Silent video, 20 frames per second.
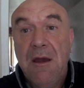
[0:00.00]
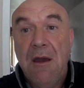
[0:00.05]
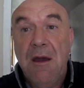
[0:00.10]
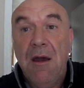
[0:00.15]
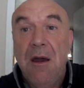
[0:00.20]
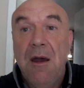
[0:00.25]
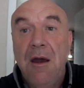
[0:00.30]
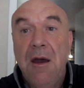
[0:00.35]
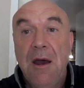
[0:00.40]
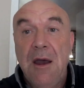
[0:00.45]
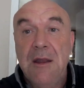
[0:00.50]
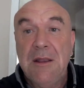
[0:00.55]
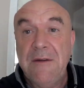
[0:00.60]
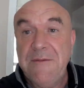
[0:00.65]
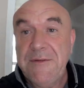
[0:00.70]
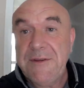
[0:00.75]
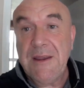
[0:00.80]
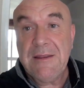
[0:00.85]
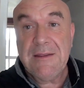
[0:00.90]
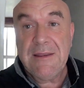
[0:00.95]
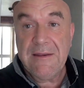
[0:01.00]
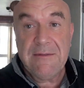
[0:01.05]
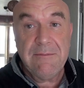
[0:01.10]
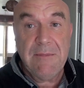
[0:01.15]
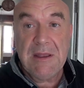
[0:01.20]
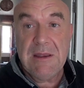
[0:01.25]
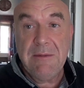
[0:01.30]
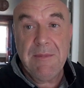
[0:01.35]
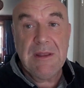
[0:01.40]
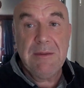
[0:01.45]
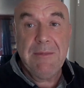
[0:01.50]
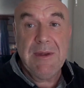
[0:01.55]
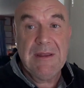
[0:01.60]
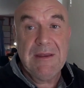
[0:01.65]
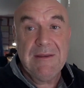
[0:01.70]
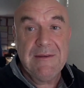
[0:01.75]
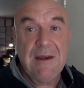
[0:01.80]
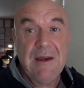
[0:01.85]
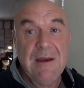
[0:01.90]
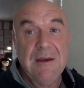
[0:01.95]
Uh, and I've said this many, many,
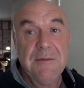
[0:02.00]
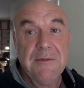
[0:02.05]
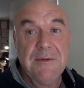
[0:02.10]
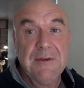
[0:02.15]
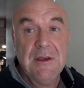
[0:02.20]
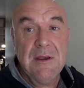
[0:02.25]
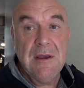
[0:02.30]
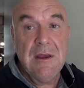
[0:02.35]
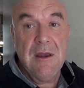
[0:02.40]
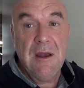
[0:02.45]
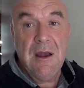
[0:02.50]
many times.